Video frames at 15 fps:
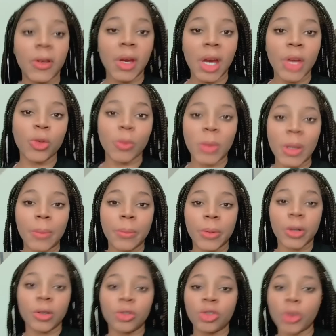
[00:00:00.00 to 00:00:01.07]
guys
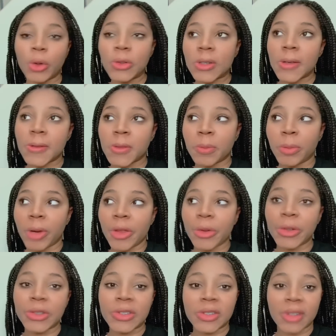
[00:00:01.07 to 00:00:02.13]
remember Joseph's
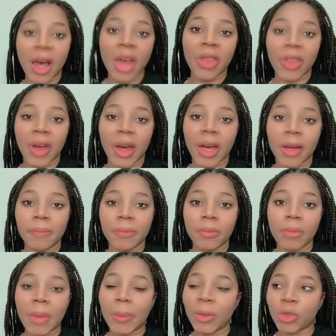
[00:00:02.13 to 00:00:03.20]
brother saw that.
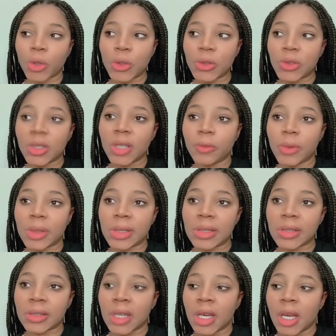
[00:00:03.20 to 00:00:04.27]
Remember, Joseph
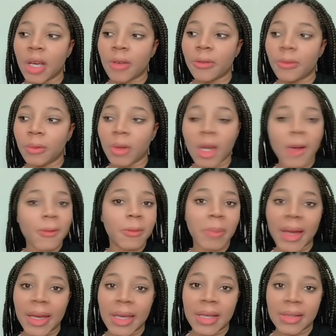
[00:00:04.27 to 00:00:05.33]
was loved
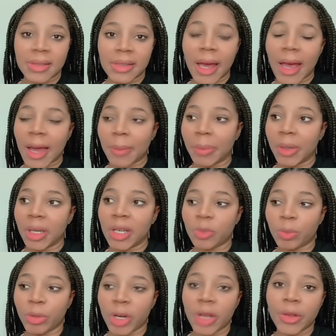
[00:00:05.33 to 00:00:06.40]
by his dad, but his
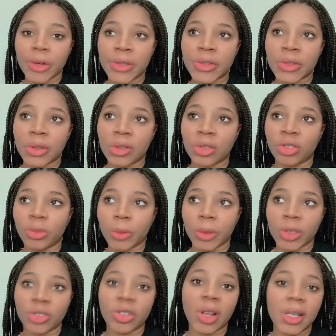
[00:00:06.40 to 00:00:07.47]
brothers
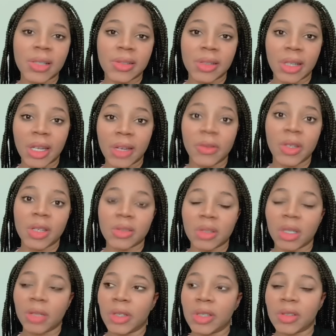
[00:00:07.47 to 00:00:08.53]
were jealous and envious
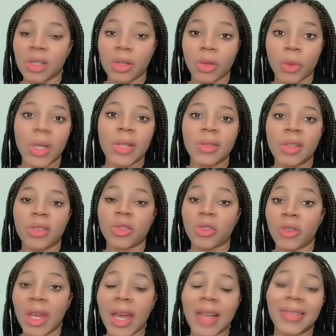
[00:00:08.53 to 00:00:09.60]
of his anointing, so
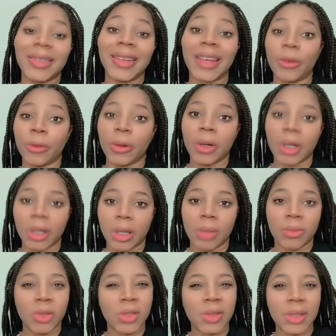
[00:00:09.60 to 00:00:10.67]
they had to get rid of
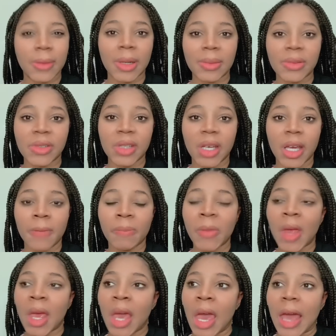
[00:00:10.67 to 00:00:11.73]
him. Do you see what I'm saying?
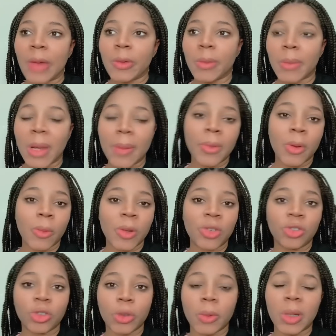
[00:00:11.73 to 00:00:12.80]
And remember,
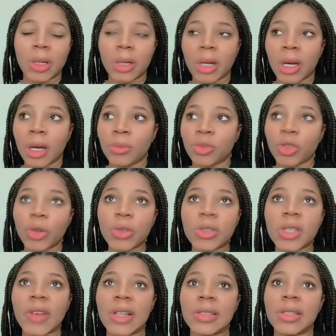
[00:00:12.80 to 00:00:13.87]
when
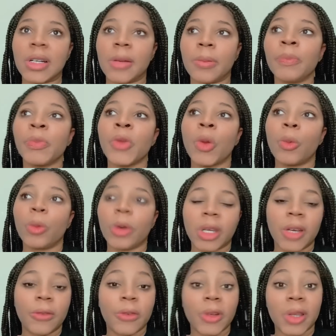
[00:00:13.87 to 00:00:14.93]
Joseph ended up
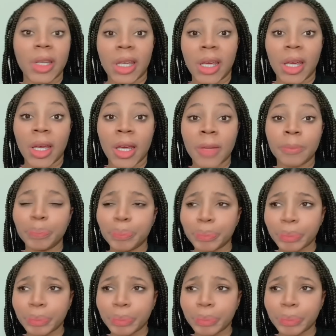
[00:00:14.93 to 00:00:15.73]
working for the king,